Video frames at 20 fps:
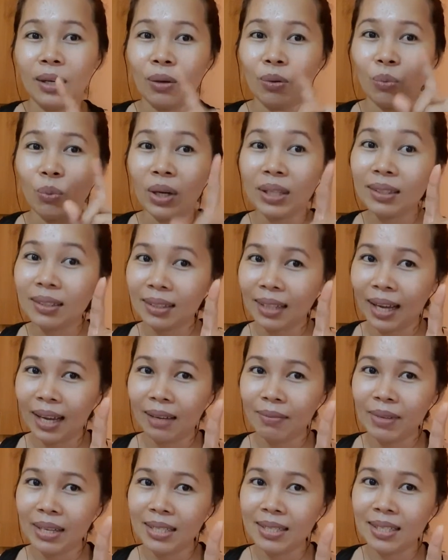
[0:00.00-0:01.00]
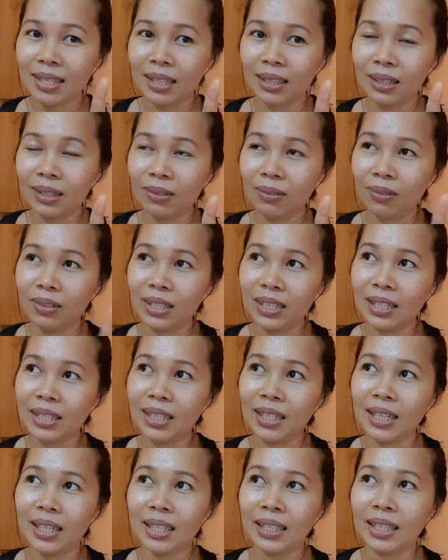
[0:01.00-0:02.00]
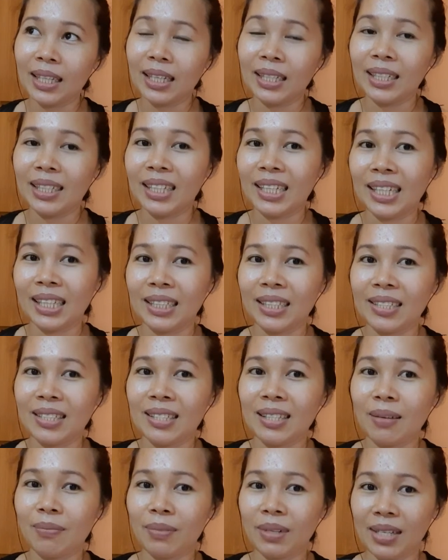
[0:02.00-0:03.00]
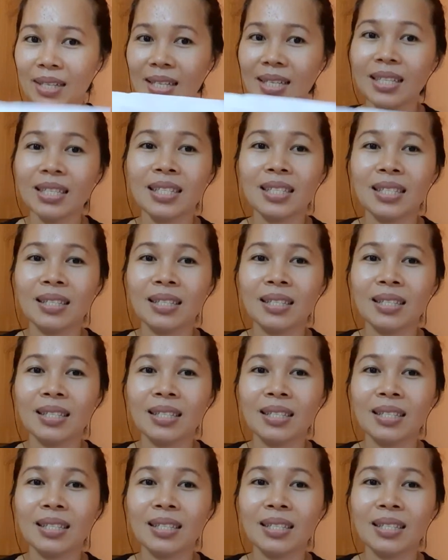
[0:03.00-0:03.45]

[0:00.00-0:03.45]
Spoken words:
one time I sent already that I did not receive this.